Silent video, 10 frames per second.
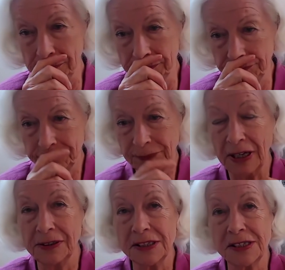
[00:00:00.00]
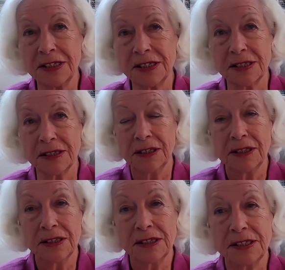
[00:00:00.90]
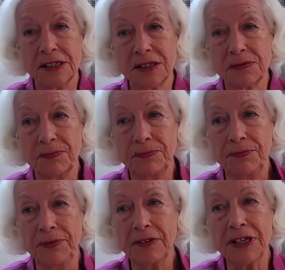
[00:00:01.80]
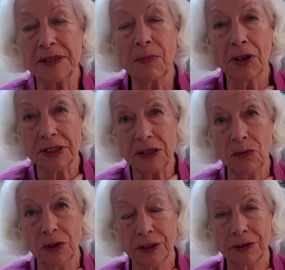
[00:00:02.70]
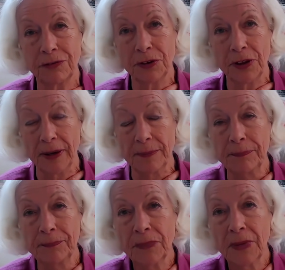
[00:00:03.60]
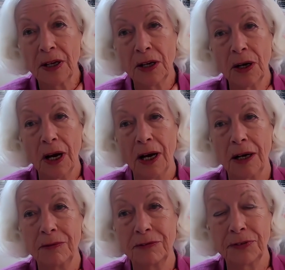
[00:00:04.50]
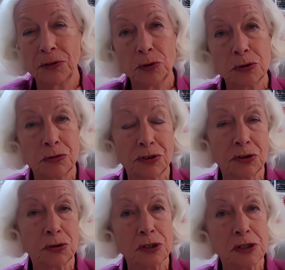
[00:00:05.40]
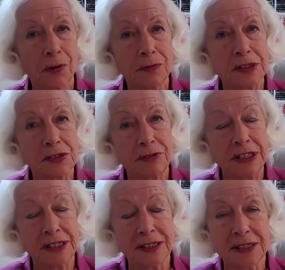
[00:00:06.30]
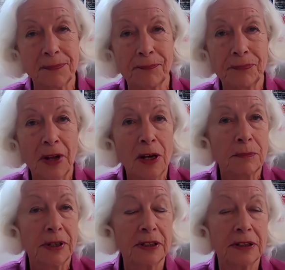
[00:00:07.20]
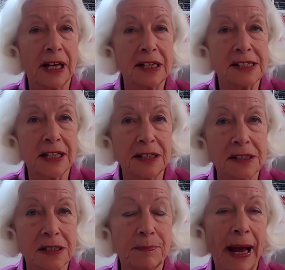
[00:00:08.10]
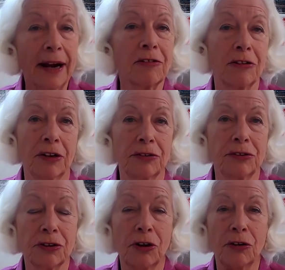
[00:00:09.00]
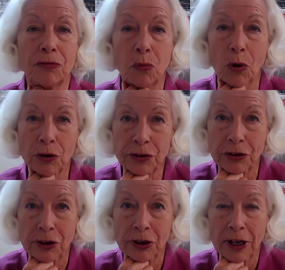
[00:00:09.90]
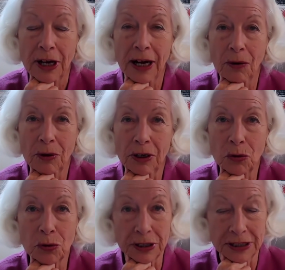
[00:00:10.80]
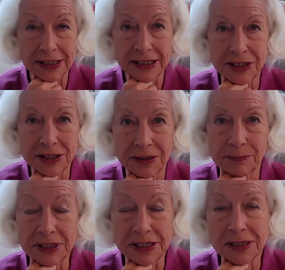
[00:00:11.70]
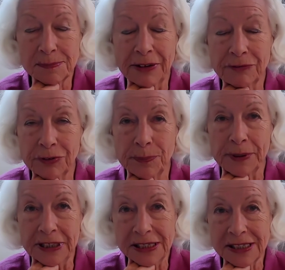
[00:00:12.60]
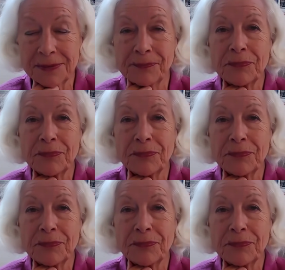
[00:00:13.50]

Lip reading: And this is very demanding work for them for all sorts of obvious reasons. But that's against the background of what our organization, Business Plan for Peace,